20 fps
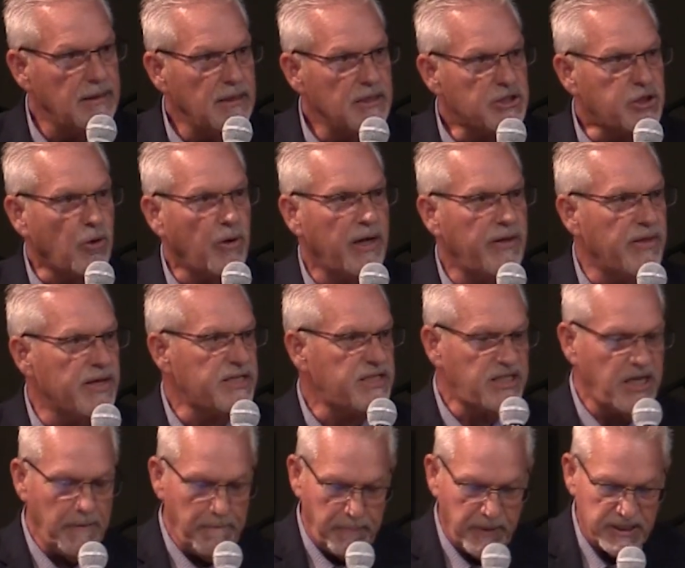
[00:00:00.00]
So in the
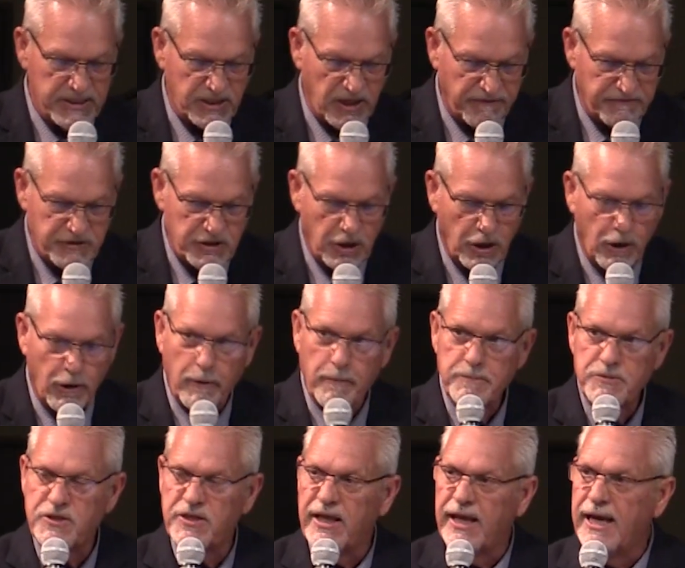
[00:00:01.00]
simplest of
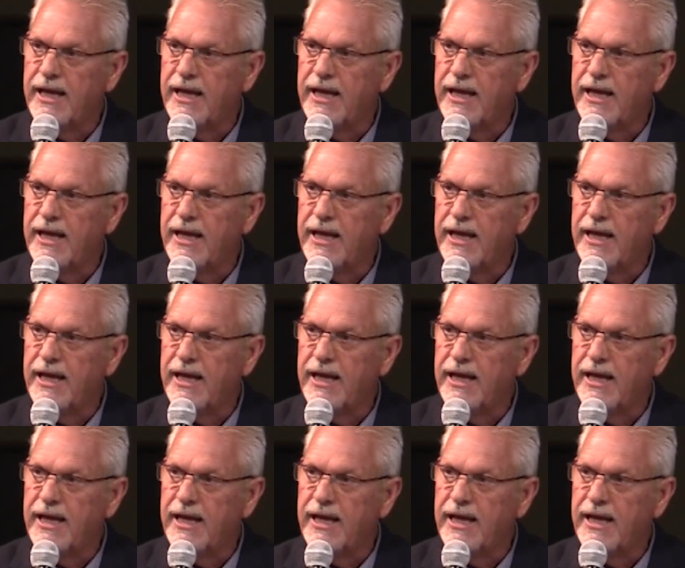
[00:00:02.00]
terms,